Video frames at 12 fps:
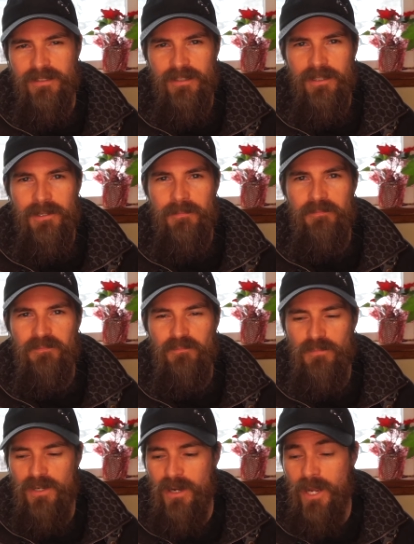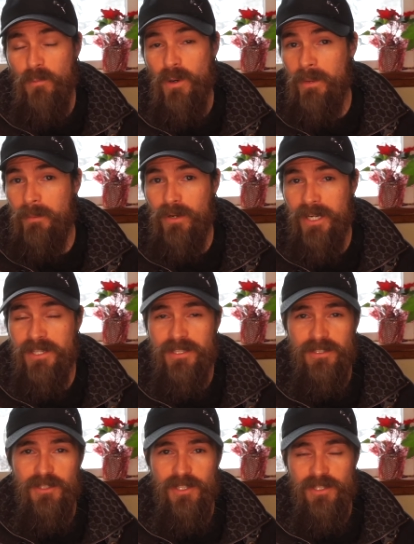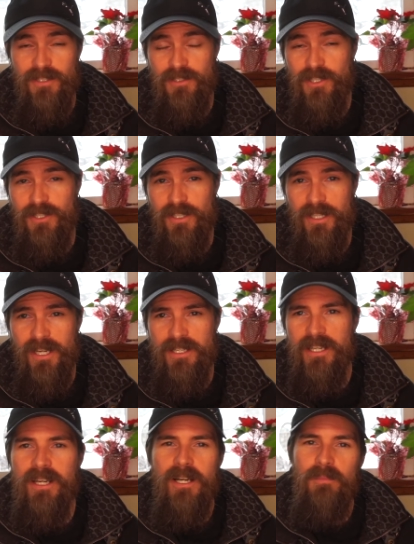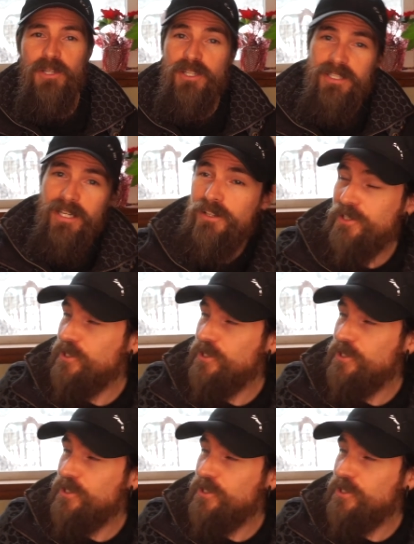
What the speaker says: but I wear my brace just in case. But you can tell it's